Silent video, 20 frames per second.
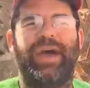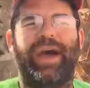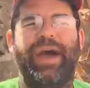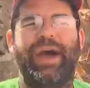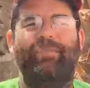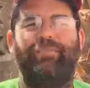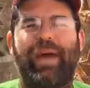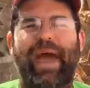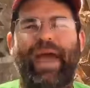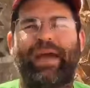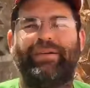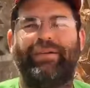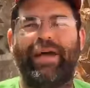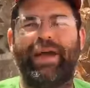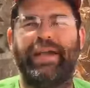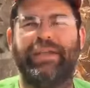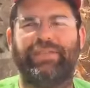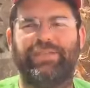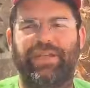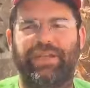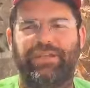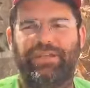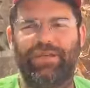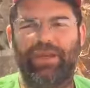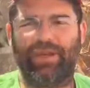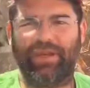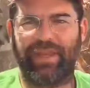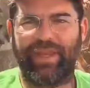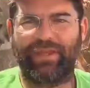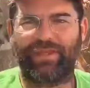uh, Backlash on
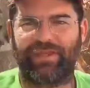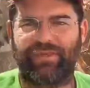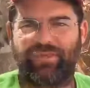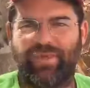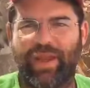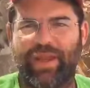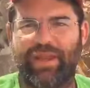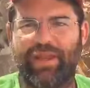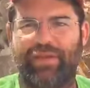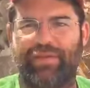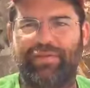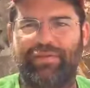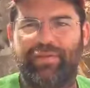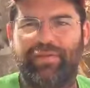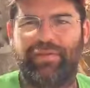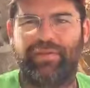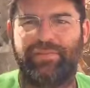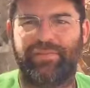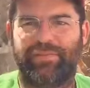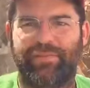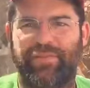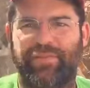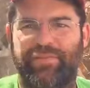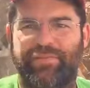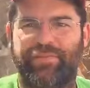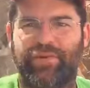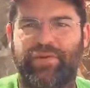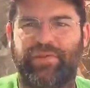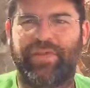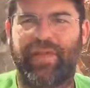Shark Nation Radio, so this is
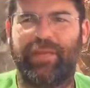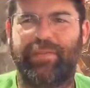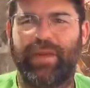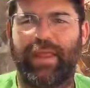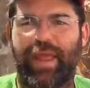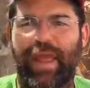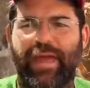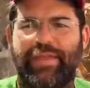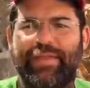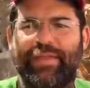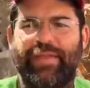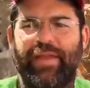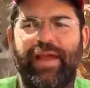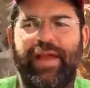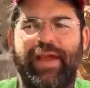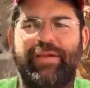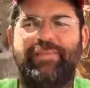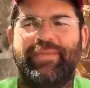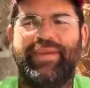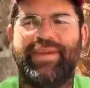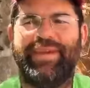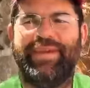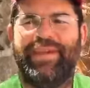the first time I had the time.